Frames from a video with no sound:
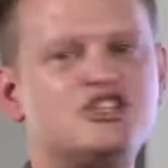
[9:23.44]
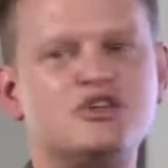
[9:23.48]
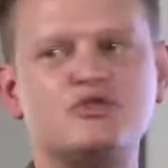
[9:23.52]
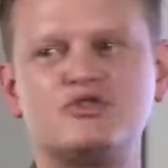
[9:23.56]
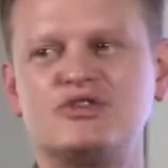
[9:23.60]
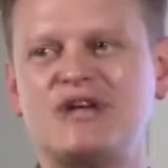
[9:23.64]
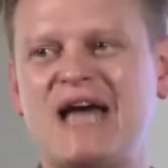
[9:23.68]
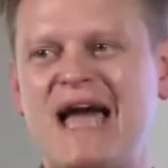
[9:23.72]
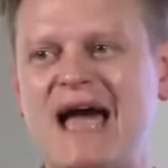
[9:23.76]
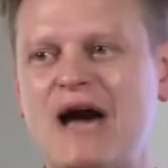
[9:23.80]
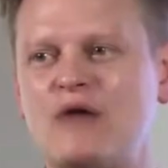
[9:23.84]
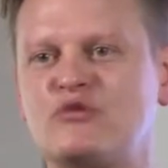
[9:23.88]

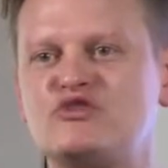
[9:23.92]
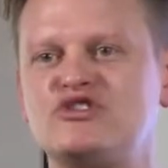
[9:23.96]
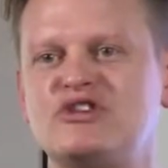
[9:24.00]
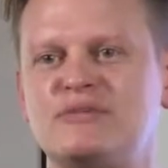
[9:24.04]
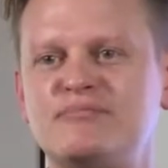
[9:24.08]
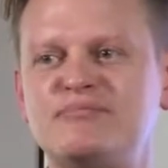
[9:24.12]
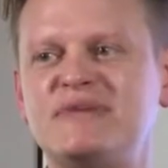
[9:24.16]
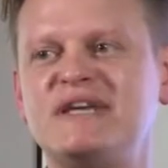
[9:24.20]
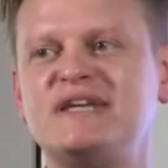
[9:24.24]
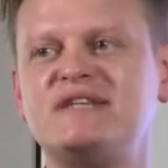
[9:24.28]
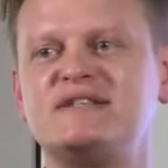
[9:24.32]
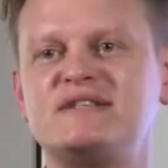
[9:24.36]
children how
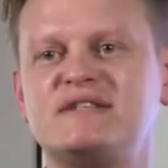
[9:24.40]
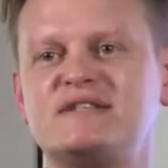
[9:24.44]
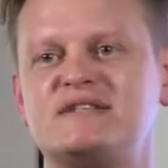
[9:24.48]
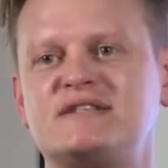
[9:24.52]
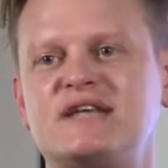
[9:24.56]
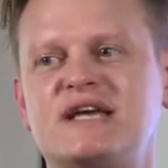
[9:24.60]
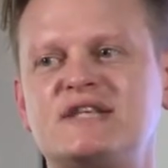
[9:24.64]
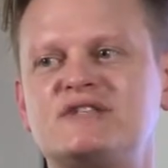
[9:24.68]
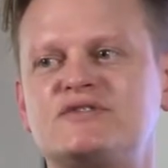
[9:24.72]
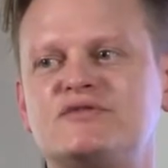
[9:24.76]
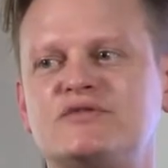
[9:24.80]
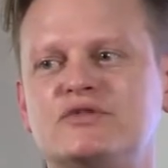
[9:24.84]
to be
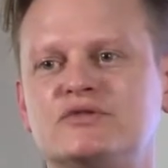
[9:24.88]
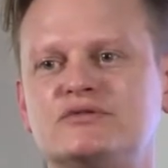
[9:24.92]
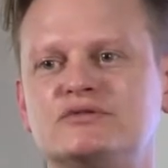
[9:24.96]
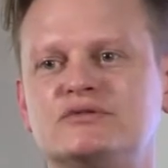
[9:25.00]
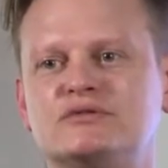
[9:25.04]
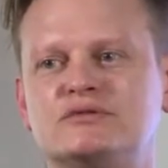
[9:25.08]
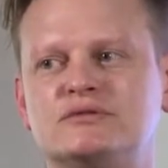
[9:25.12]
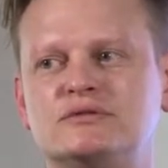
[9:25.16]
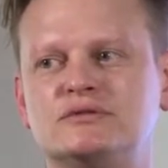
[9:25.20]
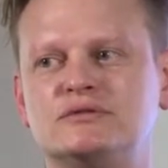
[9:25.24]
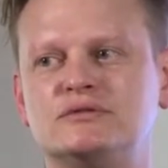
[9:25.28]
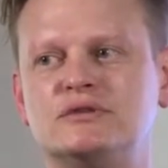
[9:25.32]
successful.